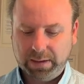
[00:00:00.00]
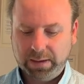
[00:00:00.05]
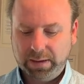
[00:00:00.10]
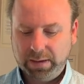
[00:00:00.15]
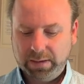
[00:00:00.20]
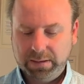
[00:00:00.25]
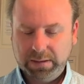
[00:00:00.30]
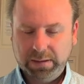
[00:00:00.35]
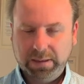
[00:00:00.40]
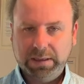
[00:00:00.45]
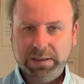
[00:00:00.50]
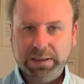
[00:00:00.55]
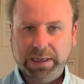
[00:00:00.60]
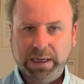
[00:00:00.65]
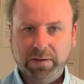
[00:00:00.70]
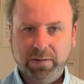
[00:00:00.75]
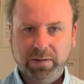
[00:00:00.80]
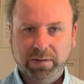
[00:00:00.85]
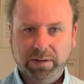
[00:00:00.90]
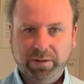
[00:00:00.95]
So I'm going to
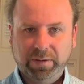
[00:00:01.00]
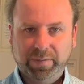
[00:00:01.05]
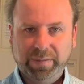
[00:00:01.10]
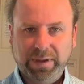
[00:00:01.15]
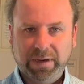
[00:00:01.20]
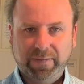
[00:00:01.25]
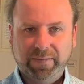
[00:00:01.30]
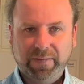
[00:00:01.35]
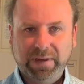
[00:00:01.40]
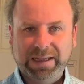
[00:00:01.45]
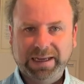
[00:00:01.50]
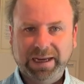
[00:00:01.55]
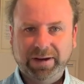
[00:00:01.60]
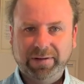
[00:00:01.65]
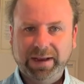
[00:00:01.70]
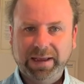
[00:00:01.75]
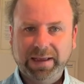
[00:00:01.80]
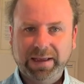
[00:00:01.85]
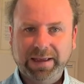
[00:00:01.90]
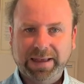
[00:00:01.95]
channel a little bit of
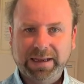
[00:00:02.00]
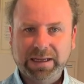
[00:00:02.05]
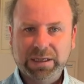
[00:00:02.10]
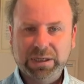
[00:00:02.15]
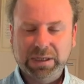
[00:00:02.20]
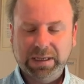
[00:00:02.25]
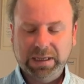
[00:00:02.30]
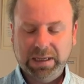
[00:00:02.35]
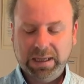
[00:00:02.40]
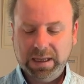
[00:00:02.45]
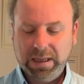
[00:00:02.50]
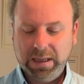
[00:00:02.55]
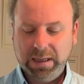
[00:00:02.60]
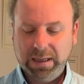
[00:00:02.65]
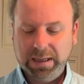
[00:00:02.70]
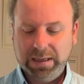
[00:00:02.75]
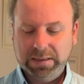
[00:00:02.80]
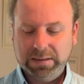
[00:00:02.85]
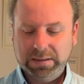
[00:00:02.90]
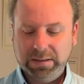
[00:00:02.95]
clearing energy
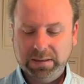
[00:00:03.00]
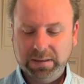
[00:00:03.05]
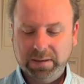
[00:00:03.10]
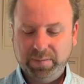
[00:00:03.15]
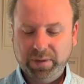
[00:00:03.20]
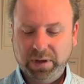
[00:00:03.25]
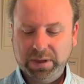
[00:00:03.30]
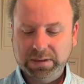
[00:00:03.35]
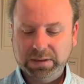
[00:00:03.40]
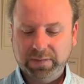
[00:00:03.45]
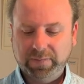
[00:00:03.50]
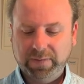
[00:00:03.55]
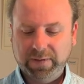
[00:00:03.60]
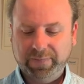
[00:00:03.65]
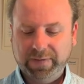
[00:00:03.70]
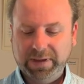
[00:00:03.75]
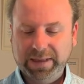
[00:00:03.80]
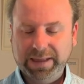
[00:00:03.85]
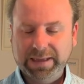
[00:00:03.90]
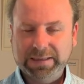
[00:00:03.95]
into the box of the
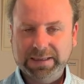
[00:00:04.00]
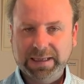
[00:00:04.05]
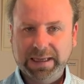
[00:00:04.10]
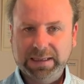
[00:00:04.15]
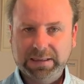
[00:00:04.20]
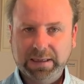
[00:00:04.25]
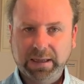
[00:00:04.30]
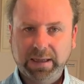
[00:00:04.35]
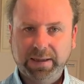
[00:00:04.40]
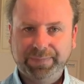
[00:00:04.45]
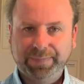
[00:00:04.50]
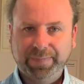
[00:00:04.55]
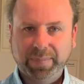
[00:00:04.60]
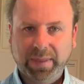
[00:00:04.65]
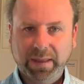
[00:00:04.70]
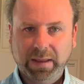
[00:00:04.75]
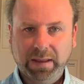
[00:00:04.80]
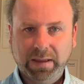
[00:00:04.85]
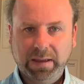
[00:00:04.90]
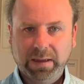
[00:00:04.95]
feeling center.
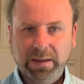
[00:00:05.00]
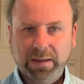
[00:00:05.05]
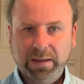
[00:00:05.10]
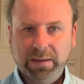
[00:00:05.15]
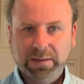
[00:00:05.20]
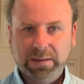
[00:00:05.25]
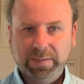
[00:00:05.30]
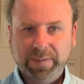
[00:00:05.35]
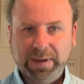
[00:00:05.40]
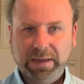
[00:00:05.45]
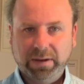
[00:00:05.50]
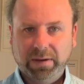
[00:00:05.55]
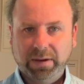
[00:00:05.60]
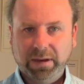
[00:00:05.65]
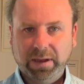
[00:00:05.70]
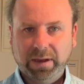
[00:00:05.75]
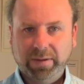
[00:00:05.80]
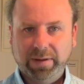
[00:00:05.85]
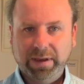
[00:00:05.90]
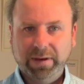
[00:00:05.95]
There's been a lot
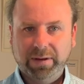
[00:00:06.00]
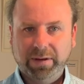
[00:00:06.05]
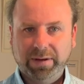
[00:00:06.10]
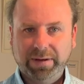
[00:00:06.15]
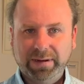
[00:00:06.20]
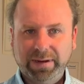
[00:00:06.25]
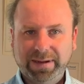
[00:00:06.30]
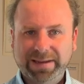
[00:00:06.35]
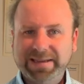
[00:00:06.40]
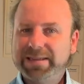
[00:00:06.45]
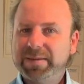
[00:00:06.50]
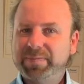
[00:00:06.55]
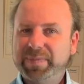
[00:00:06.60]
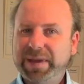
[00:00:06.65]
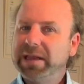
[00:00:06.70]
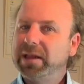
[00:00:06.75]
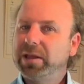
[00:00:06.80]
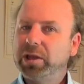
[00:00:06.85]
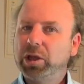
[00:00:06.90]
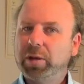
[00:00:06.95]
going on, and this has
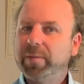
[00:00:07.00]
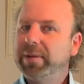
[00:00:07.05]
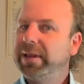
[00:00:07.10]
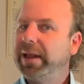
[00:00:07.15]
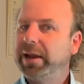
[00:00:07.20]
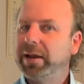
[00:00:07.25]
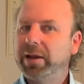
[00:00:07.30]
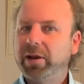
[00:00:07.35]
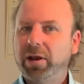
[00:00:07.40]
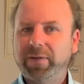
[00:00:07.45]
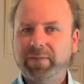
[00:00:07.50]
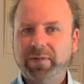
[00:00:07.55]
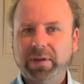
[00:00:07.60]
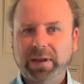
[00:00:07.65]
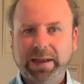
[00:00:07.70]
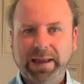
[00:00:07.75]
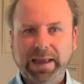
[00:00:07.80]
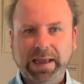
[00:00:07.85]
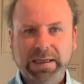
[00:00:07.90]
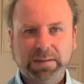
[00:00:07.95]
been accumulated over the
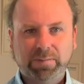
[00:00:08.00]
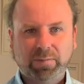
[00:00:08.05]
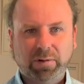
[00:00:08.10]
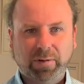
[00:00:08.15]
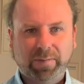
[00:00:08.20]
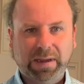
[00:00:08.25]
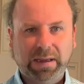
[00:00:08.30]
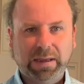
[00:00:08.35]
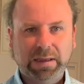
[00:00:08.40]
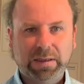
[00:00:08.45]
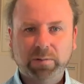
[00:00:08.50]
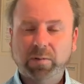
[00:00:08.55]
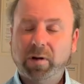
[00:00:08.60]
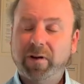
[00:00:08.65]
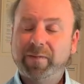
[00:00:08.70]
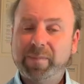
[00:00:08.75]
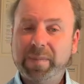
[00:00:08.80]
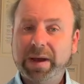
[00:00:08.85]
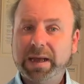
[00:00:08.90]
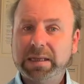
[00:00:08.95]
last probably
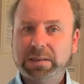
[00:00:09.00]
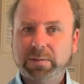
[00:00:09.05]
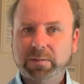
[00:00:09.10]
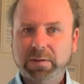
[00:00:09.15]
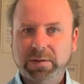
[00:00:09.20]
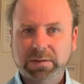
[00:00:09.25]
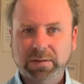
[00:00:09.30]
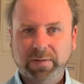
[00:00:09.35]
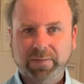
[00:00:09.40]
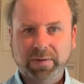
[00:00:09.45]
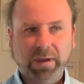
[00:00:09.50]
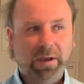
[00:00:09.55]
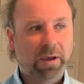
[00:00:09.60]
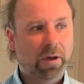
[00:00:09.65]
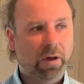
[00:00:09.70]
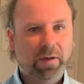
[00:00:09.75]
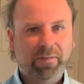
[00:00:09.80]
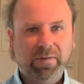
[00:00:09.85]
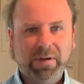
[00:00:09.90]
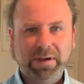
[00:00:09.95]
12 months because of the
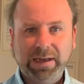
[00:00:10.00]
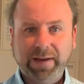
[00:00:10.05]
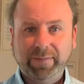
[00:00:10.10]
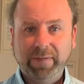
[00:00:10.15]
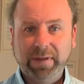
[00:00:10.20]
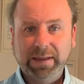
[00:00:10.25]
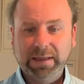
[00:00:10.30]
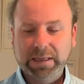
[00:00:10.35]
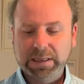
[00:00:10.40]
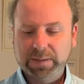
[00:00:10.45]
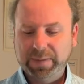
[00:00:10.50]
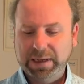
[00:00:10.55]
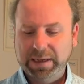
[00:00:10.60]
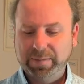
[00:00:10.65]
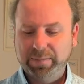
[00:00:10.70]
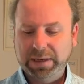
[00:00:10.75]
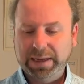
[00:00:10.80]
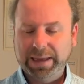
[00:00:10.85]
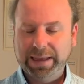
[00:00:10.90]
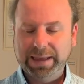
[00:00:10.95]
COVID and everything that's been
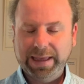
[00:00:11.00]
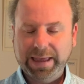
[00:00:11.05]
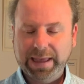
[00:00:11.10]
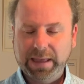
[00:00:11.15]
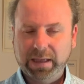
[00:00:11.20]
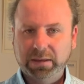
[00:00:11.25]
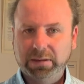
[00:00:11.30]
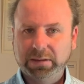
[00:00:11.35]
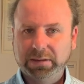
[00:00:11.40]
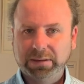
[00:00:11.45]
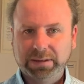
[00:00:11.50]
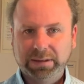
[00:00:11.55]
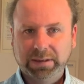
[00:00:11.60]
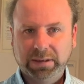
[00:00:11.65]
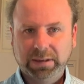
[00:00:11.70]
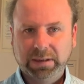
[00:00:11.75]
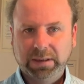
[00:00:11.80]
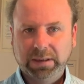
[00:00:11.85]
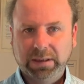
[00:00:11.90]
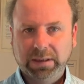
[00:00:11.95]
playing out.
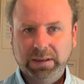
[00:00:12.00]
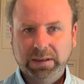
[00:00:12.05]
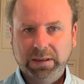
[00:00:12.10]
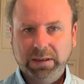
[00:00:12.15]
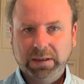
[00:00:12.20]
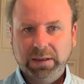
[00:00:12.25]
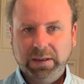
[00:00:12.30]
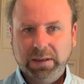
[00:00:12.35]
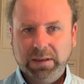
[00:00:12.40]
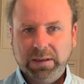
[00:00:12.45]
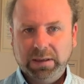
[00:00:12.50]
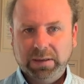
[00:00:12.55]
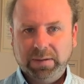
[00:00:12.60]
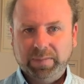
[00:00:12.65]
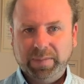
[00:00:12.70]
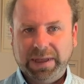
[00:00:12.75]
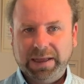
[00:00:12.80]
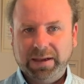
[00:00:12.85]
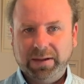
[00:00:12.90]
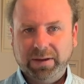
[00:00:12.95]

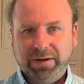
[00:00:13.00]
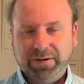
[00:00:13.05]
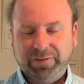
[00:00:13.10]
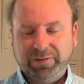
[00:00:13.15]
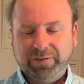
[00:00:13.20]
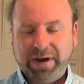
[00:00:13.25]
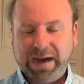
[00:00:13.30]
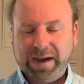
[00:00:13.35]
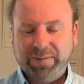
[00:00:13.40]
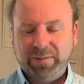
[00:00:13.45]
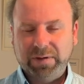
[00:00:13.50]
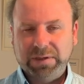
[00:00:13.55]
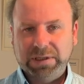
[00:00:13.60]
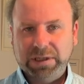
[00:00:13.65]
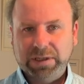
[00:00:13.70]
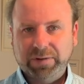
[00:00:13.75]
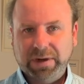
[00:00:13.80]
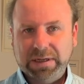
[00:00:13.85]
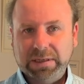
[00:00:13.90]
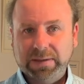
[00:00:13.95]
Being a lot of drama and
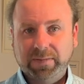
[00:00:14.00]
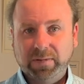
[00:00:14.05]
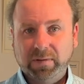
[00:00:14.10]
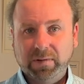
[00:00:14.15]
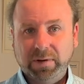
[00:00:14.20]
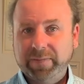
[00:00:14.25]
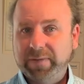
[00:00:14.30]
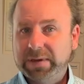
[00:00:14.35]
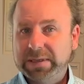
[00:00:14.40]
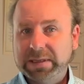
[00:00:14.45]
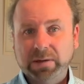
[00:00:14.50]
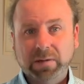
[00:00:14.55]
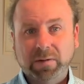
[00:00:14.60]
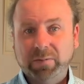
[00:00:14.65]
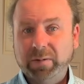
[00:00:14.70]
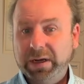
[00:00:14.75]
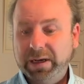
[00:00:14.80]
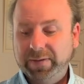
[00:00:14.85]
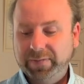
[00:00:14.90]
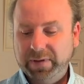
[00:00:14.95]
stress for every single
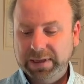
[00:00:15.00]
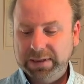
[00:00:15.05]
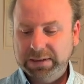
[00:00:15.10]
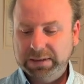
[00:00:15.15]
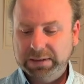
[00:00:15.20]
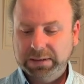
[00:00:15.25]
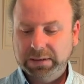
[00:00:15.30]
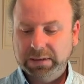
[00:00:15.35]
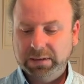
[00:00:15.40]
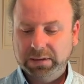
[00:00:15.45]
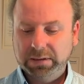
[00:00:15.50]
one of us.